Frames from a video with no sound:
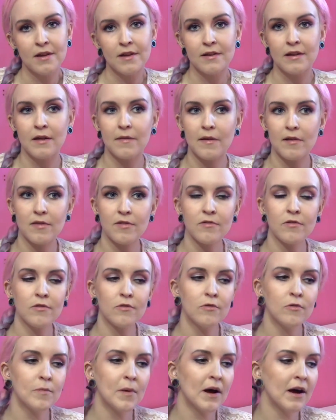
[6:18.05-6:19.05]
Now that's not
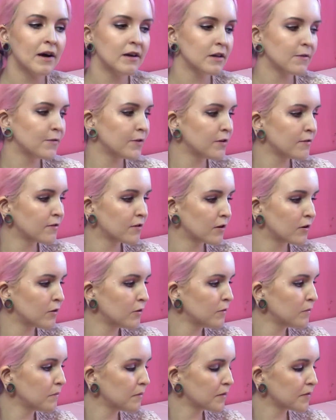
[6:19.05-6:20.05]
all bad if you
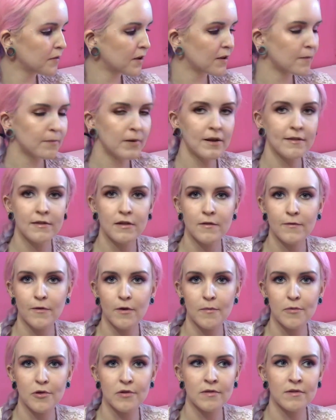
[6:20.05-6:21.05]
do. There's plenty of
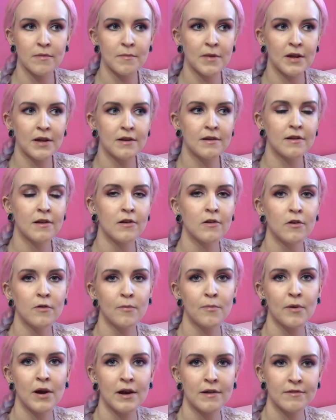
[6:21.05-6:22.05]
options. I mean, a lot
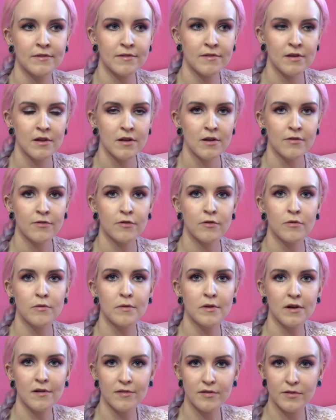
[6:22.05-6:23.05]
of brands do
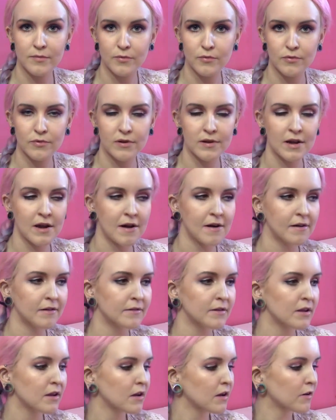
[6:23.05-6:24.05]
custom order now.